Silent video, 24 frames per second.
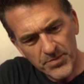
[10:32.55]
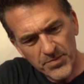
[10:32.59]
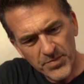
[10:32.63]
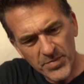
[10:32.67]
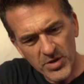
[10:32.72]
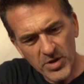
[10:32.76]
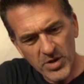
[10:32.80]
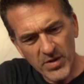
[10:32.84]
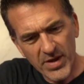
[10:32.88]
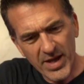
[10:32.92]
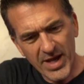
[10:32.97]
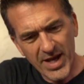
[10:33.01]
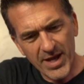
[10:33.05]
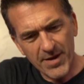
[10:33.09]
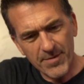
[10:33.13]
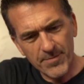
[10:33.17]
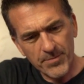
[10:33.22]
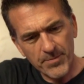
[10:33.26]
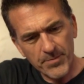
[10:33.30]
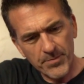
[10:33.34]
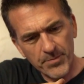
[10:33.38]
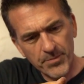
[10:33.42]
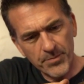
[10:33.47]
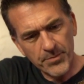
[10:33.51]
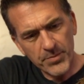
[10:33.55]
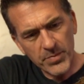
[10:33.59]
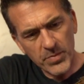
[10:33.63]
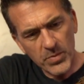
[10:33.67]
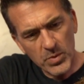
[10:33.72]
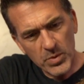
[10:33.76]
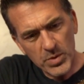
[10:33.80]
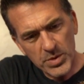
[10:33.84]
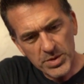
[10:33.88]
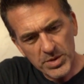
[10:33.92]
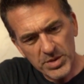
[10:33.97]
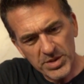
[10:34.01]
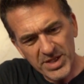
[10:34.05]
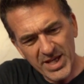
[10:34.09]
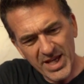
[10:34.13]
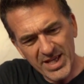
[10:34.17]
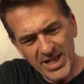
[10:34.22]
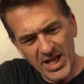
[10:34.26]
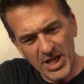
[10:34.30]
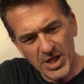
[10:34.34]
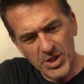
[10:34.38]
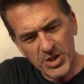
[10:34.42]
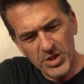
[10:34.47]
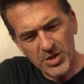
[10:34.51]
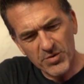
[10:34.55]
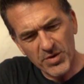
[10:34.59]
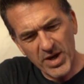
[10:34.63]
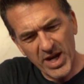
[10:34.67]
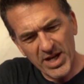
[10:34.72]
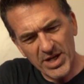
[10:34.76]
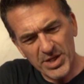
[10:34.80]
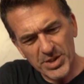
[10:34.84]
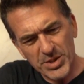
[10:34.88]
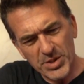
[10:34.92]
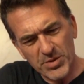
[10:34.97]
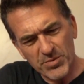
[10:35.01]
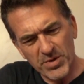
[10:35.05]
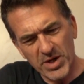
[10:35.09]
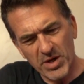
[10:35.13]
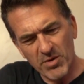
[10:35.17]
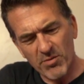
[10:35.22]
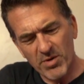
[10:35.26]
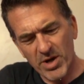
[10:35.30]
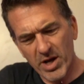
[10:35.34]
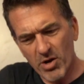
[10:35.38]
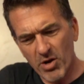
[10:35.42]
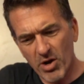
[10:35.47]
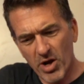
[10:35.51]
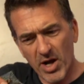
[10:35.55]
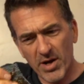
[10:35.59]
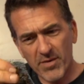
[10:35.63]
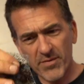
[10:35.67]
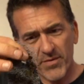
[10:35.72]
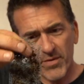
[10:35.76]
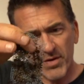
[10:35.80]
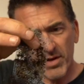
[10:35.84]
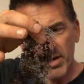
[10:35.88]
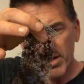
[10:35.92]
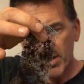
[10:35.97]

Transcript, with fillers: Look at that. So take that drainage screen right off.